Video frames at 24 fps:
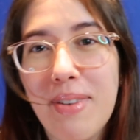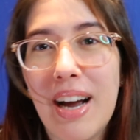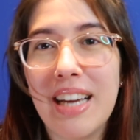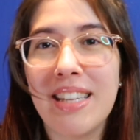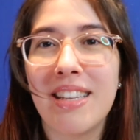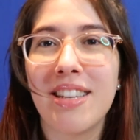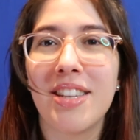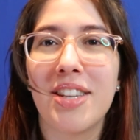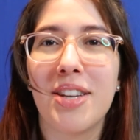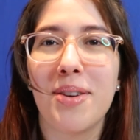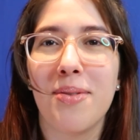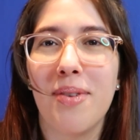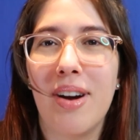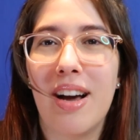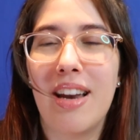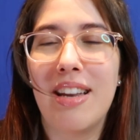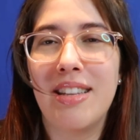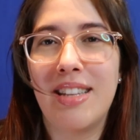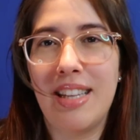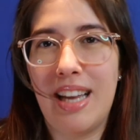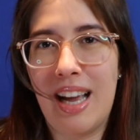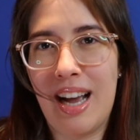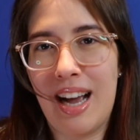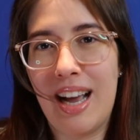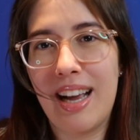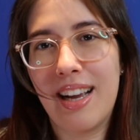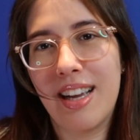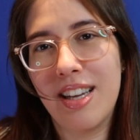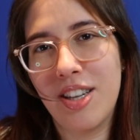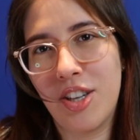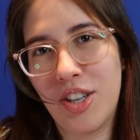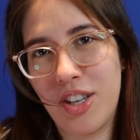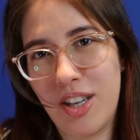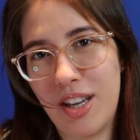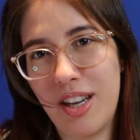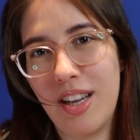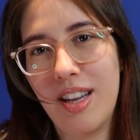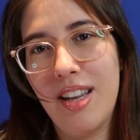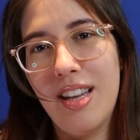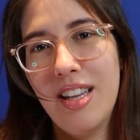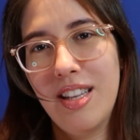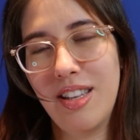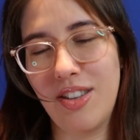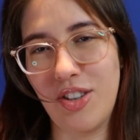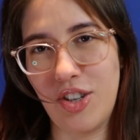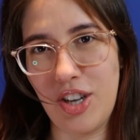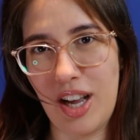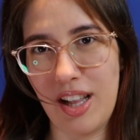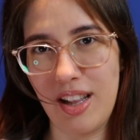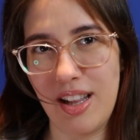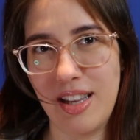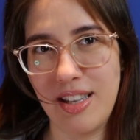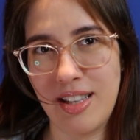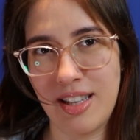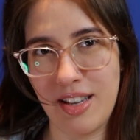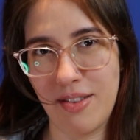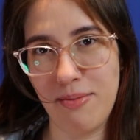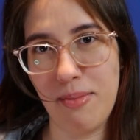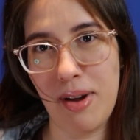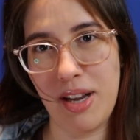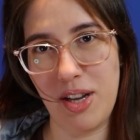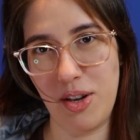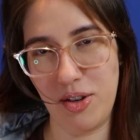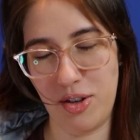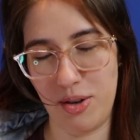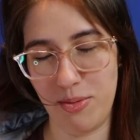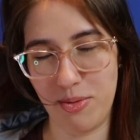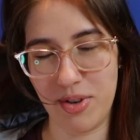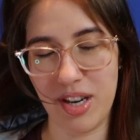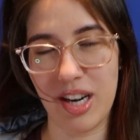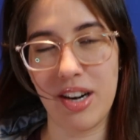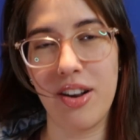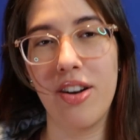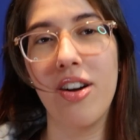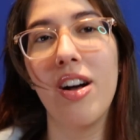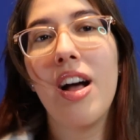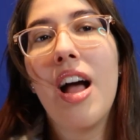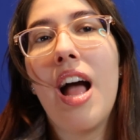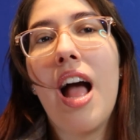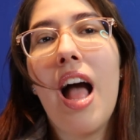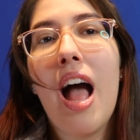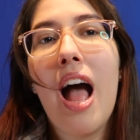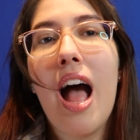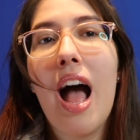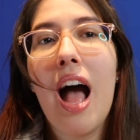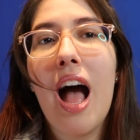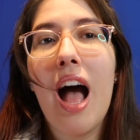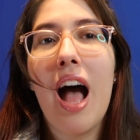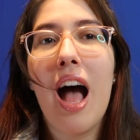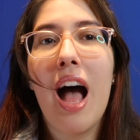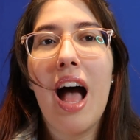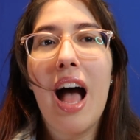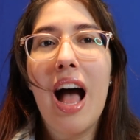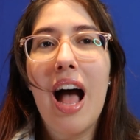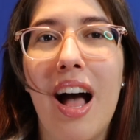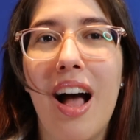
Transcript: My sister wanted to say hi because she is jealous of my YouTube channel. I literally don't care.